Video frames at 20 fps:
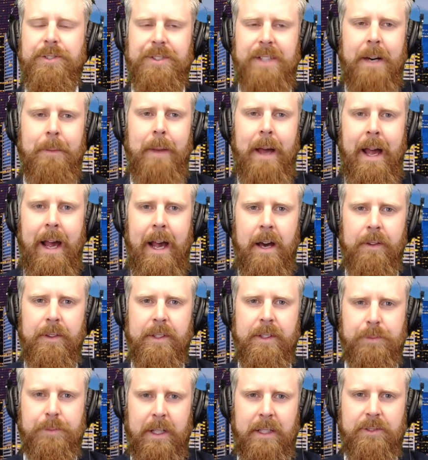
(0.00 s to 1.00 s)
somehow
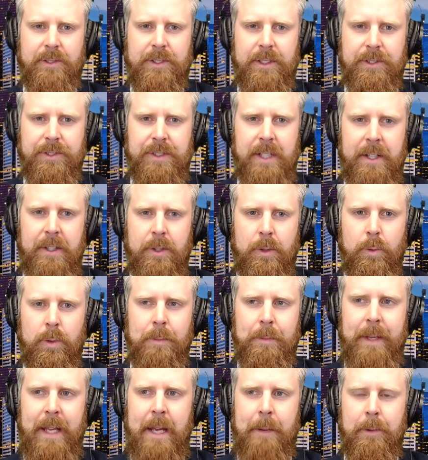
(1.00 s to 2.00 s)
this pregnancy center
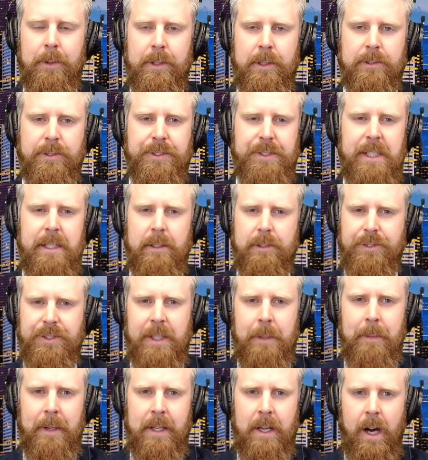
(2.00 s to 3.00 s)
would be able to steal
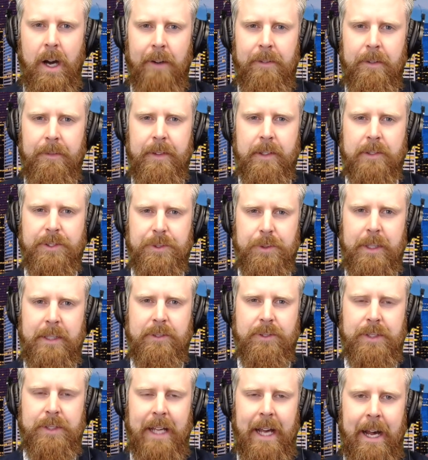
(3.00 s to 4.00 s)
somebody off of the
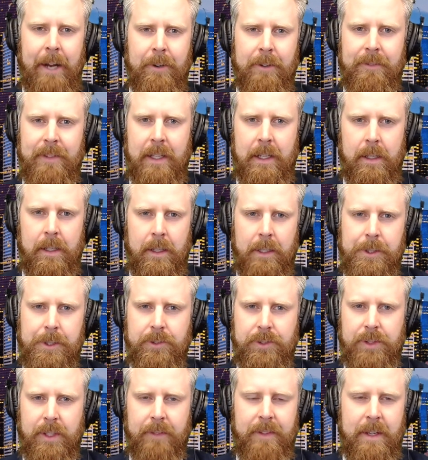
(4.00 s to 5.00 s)
streets and out of the
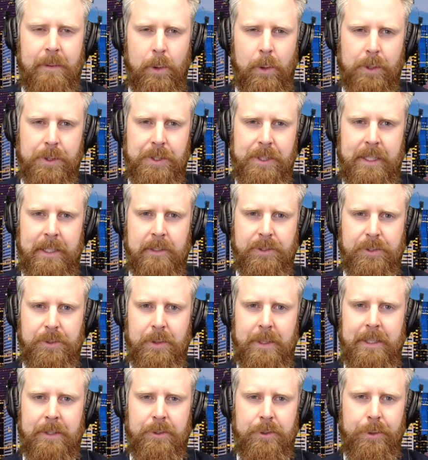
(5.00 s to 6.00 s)
clutches of the abortion
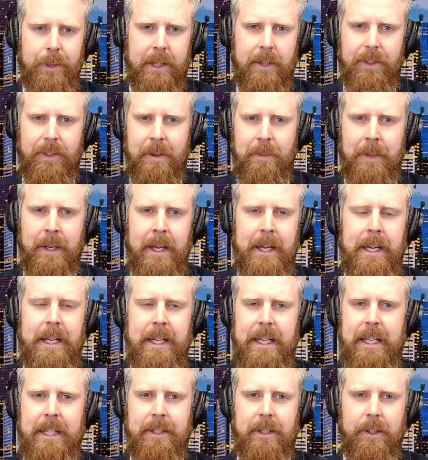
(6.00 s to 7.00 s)
industry and trick them
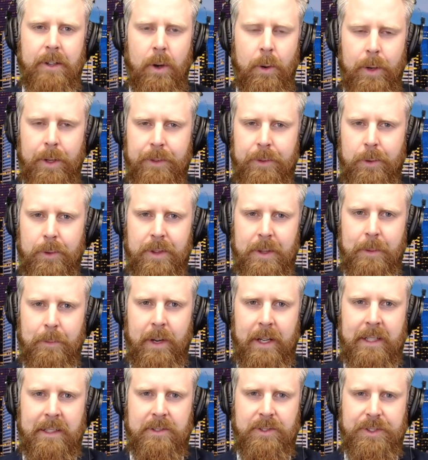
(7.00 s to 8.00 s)
into going through with the
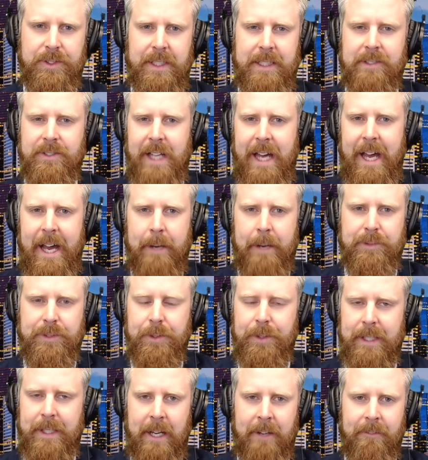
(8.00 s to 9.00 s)
pregnancy is
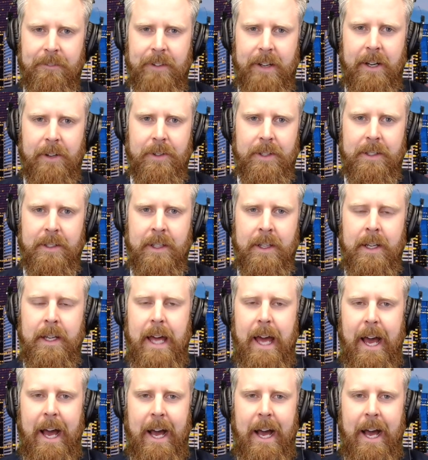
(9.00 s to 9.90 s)
absolutely unfounded.